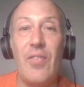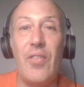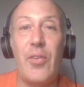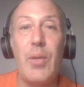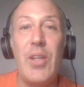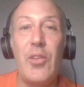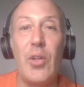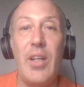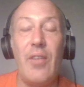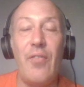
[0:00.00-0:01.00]

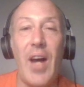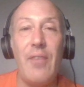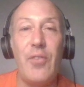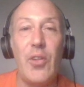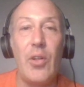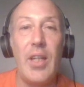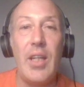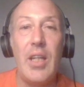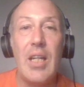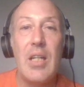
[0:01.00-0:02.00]
3:30 to
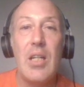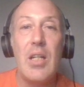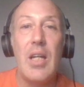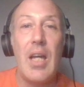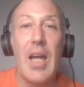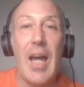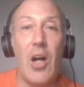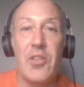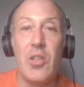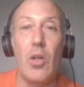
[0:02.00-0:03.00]
5:30
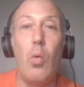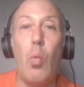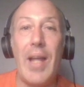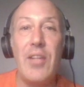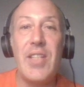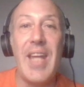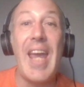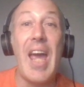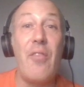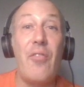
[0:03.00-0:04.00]
also
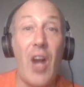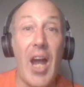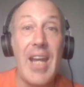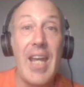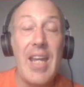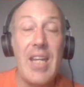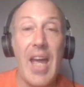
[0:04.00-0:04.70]
Wednesday and Friday,